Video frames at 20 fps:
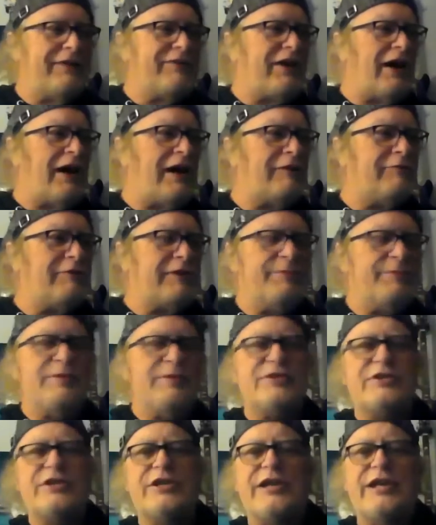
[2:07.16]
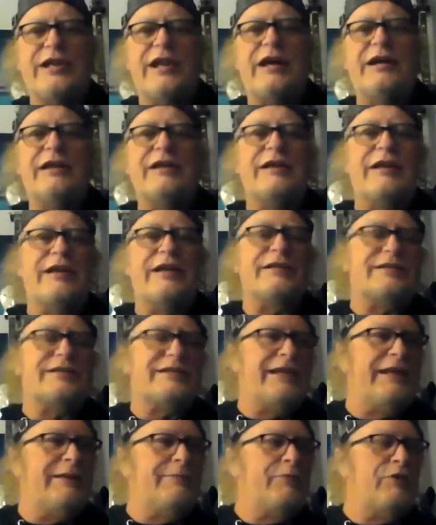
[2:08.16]
Dave Cottle with Music United
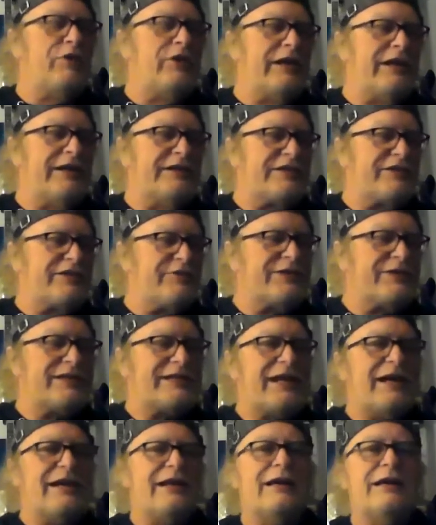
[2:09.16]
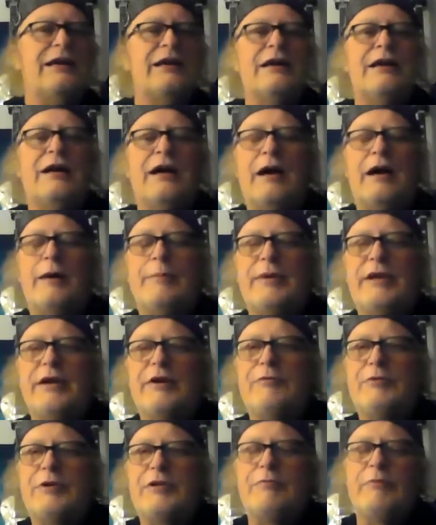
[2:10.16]
Against Teen Bullying and Suicide. I'm
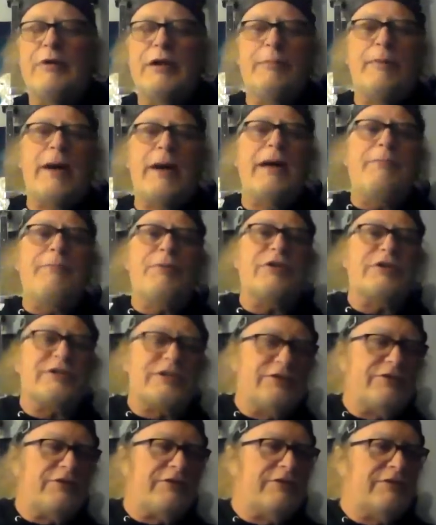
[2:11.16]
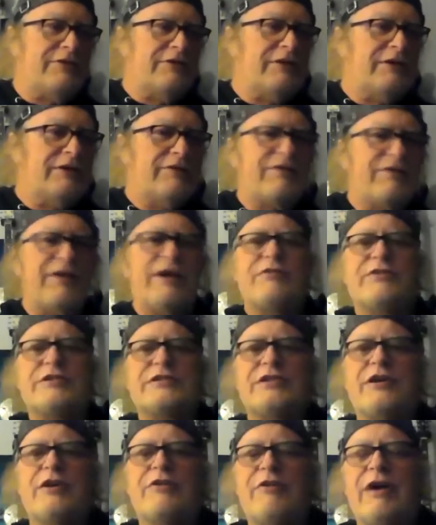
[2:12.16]
here with one of my personal
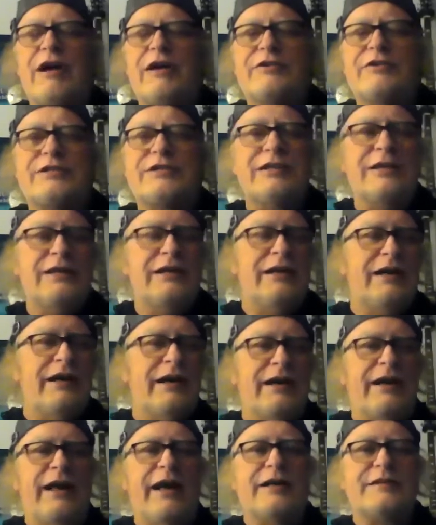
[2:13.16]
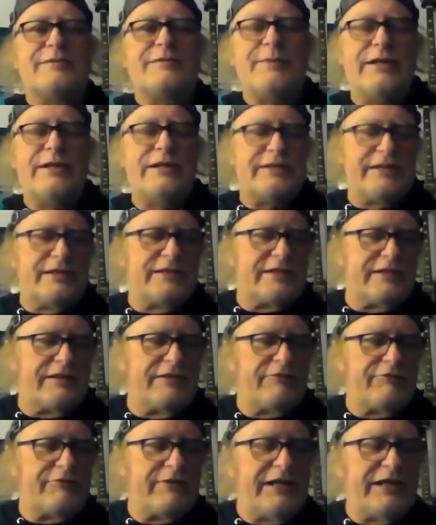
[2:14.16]
favorite songwriters and has been since
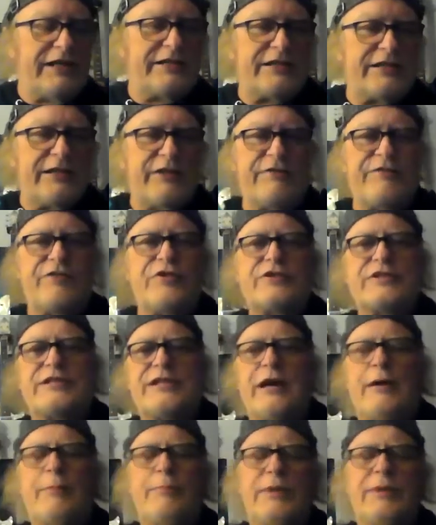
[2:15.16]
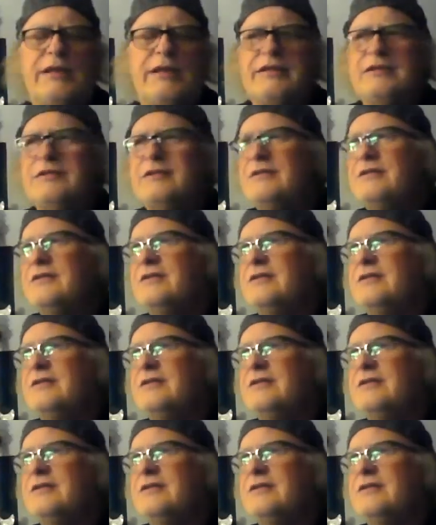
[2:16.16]
the release of their first album in